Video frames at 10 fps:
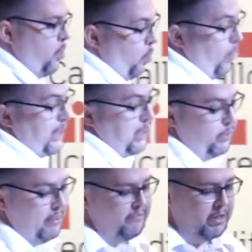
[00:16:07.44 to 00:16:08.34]
Or where
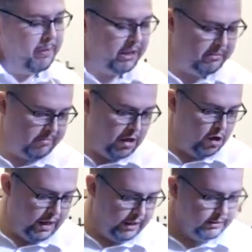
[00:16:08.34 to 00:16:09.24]
does your MVP
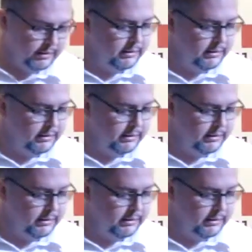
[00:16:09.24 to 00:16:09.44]
lie?